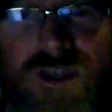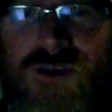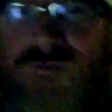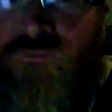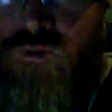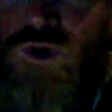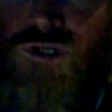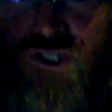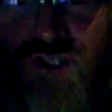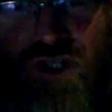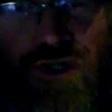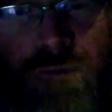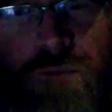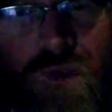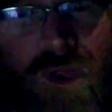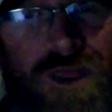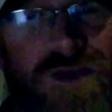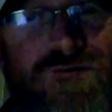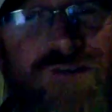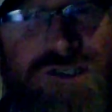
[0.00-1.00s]
if what you
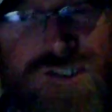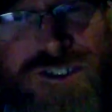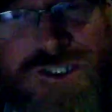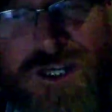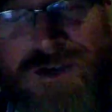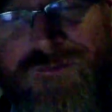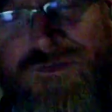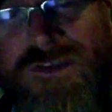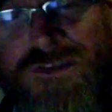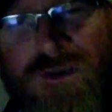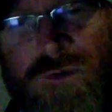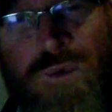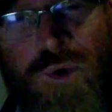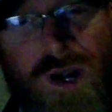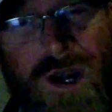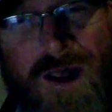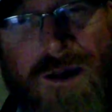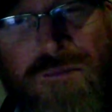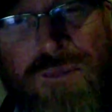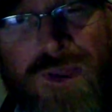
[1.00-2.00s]
believe is different than
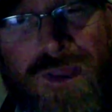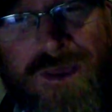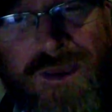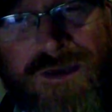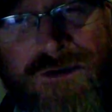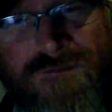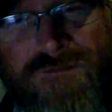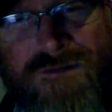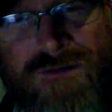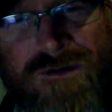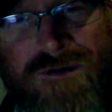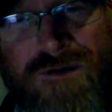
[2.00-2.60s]
what I believe,